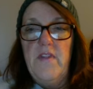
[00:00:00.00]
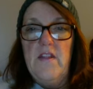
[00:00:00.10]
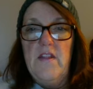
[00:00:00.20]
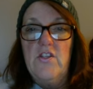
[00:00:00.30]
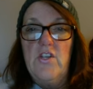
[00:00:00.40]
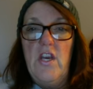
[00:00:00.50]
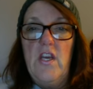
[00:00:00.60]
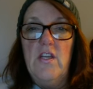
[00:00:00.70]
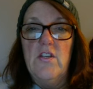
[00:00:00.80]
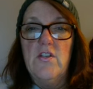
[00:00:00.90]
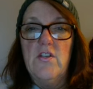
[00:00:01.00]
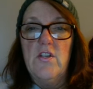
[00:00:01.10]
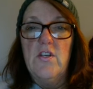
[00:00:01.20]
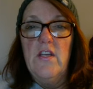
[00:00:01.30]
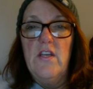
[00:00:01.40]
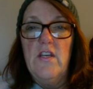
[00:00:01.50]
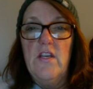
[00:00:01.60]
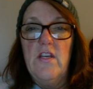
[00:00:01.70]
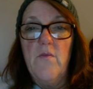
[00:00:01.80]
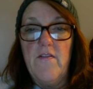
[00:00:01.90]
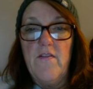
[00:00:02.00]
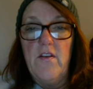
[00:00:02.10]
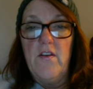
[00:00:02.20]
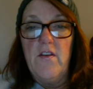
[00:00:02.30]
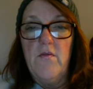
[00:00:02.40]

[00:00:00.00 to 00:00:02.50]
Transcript: the change in your y value